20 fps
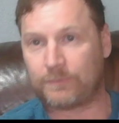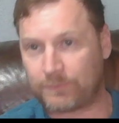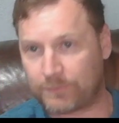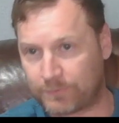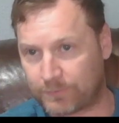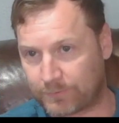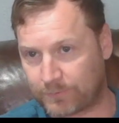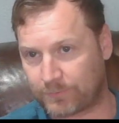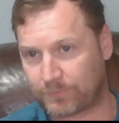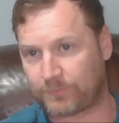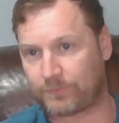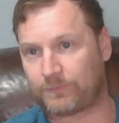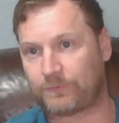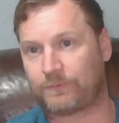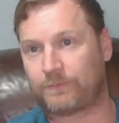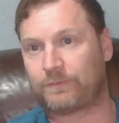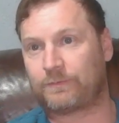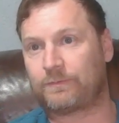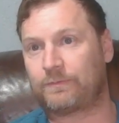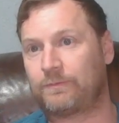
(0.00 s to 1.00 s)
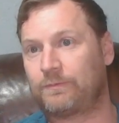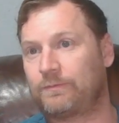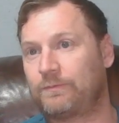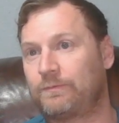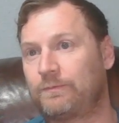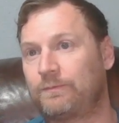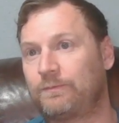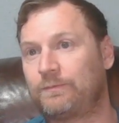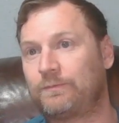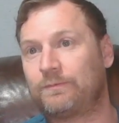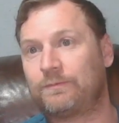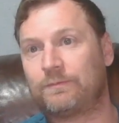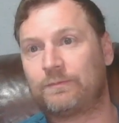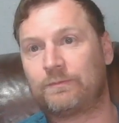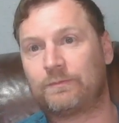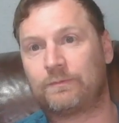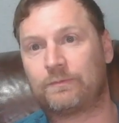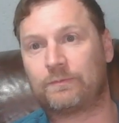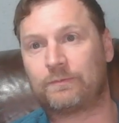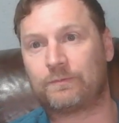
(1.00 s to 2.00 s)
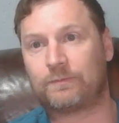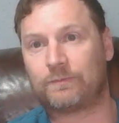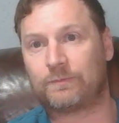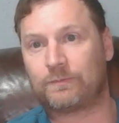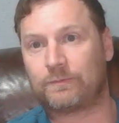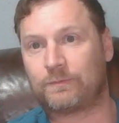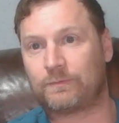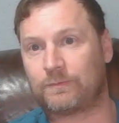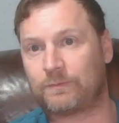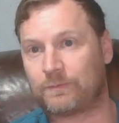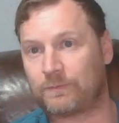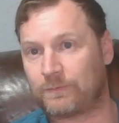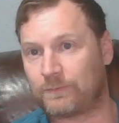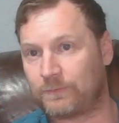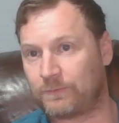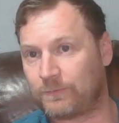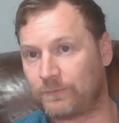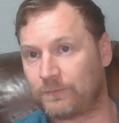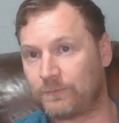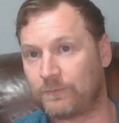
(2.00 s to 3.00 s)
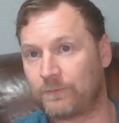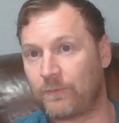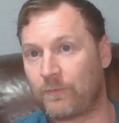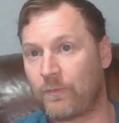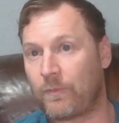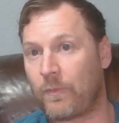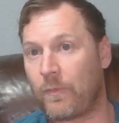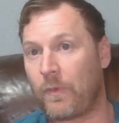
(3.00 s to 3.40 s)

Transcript: Nobody speaks.